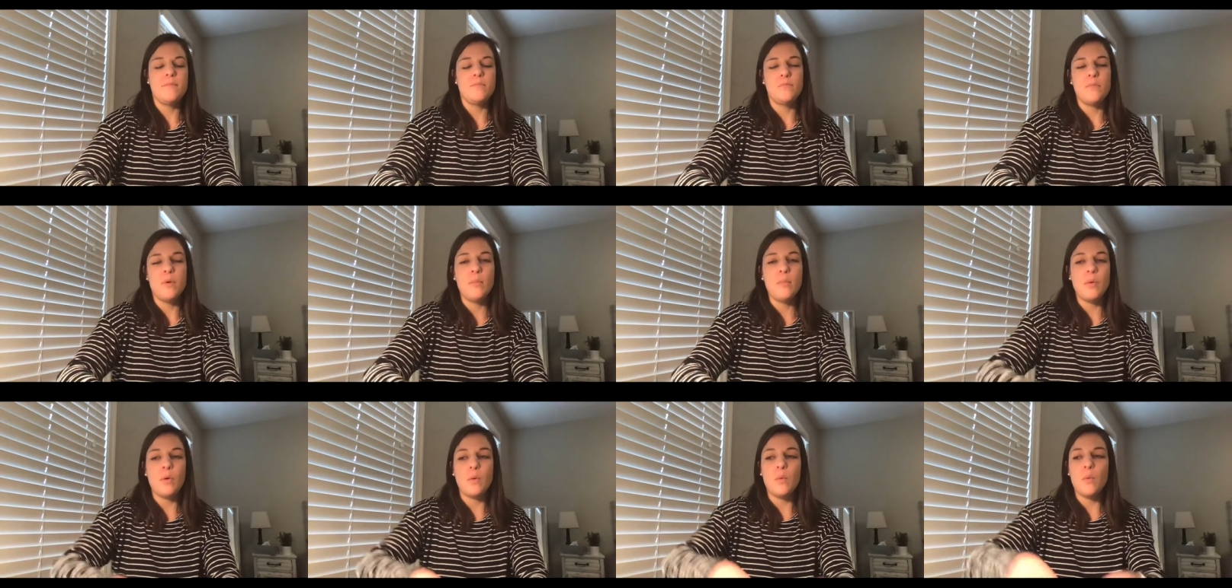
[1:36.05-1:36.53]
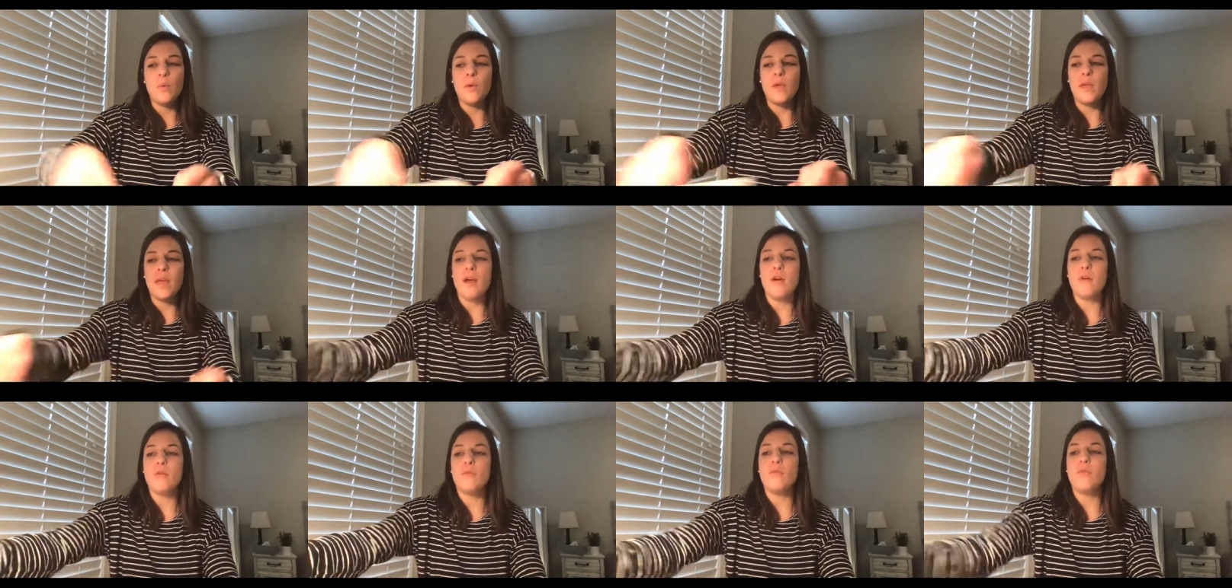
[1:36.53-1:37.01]
Remember when we
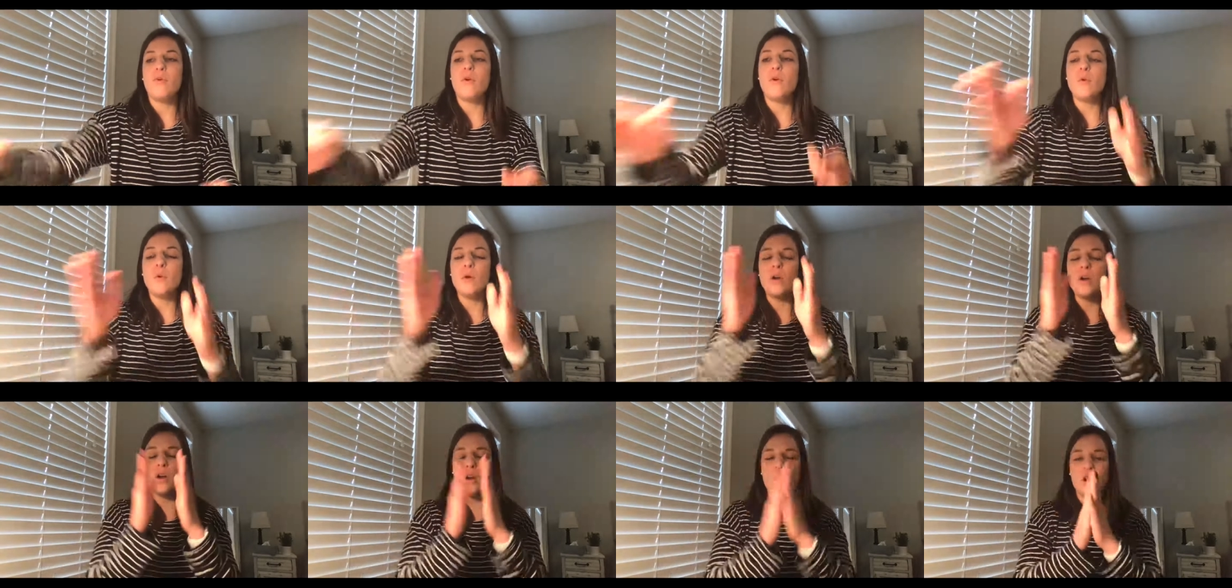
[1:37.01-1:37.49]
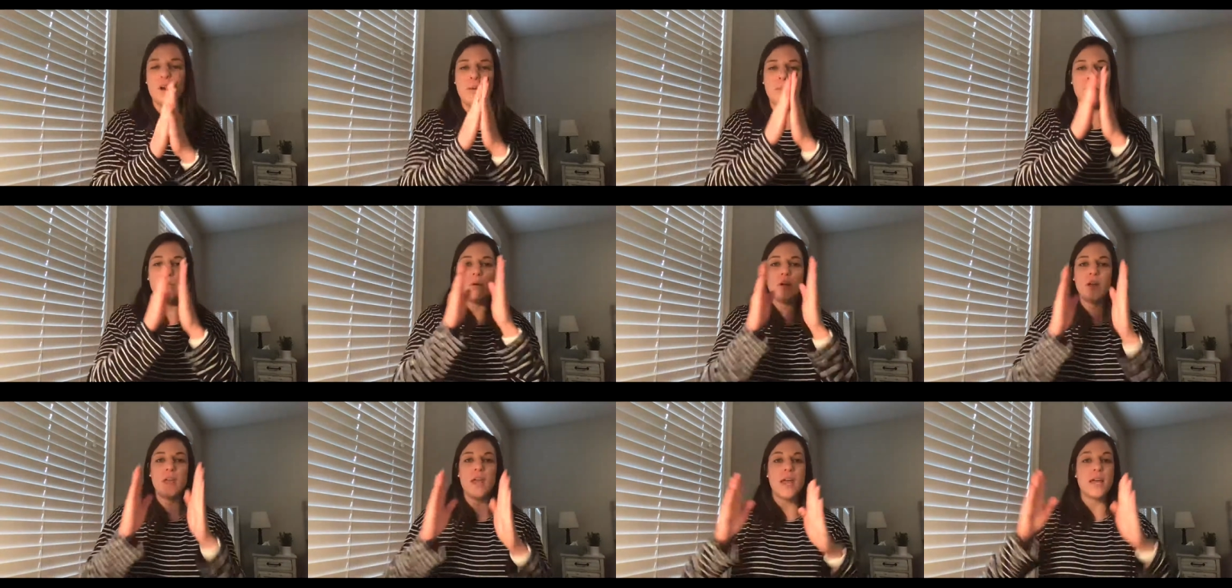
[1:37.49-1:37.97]
count forward, our
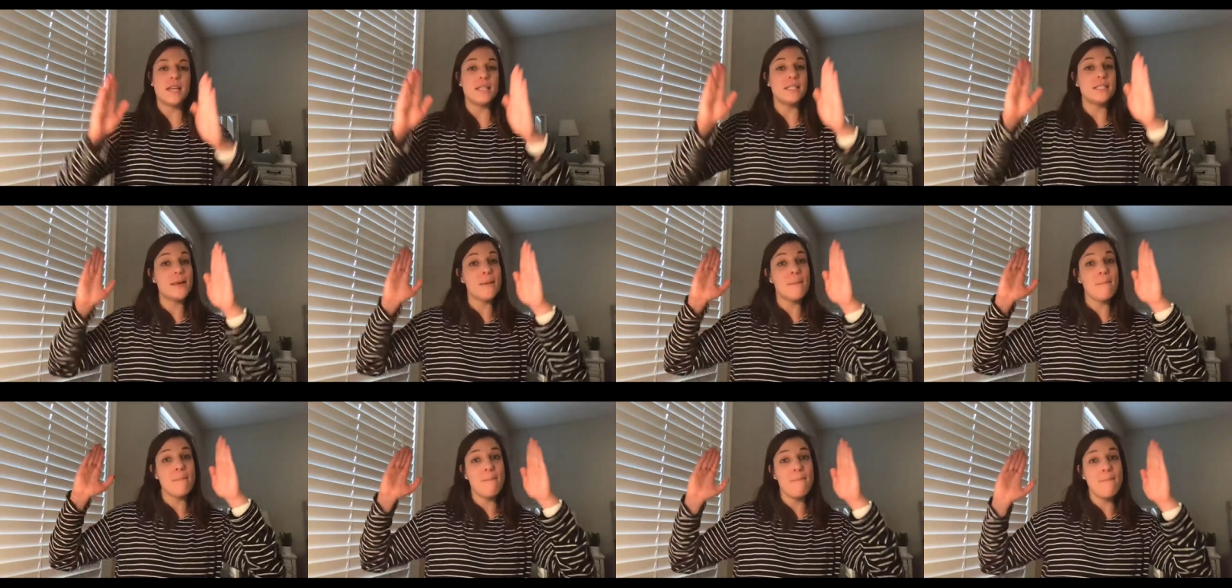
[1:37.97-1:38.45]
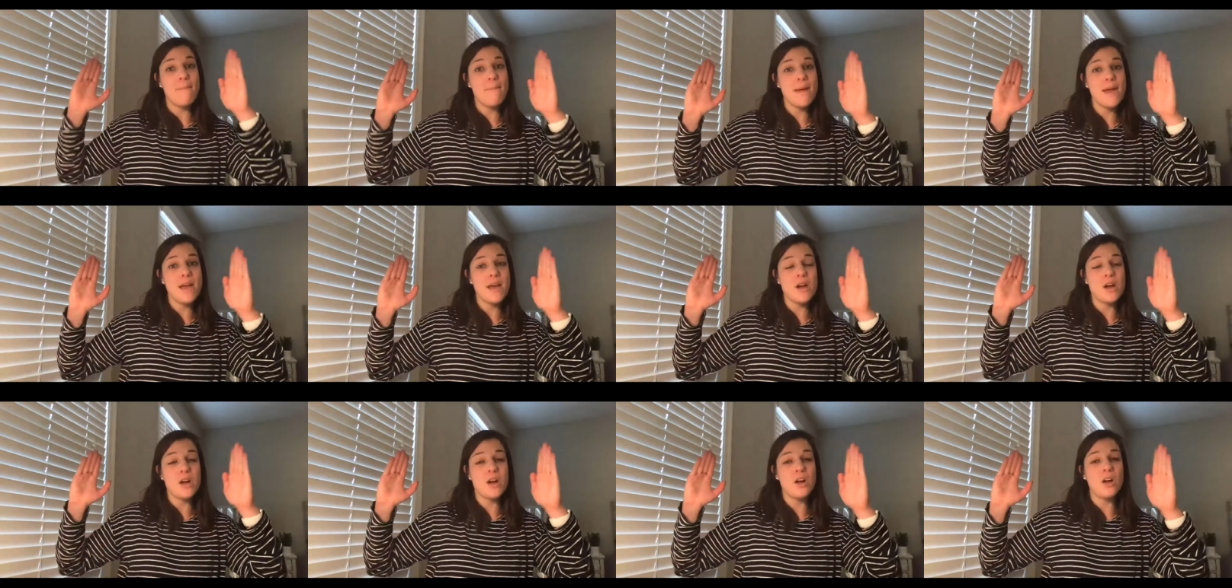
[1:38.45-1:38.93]
number gets
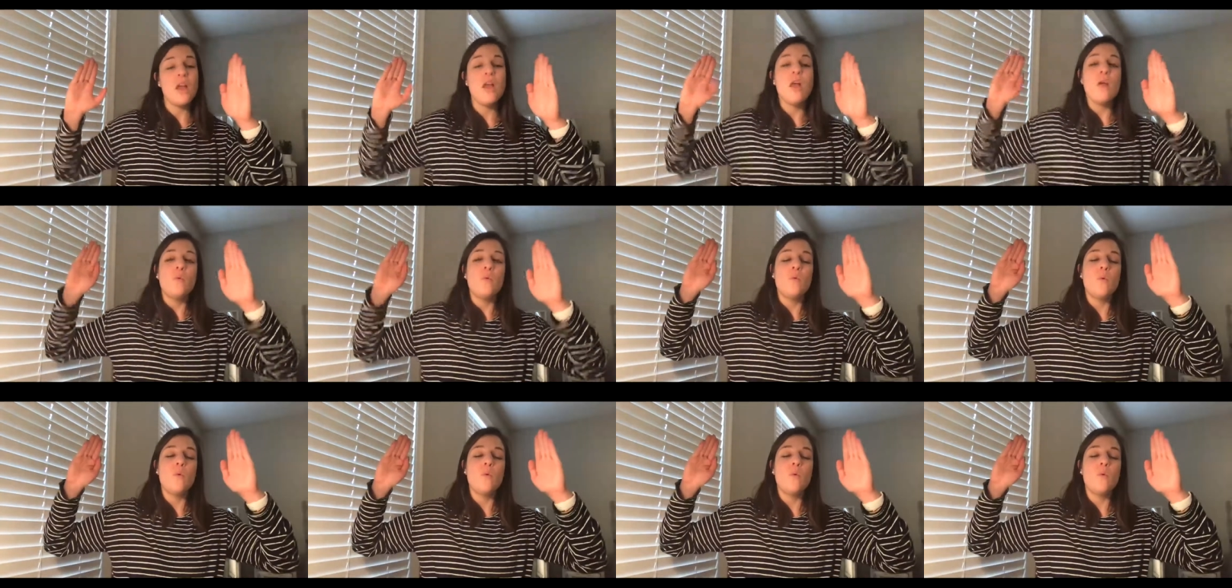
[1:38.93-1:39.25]
bigger.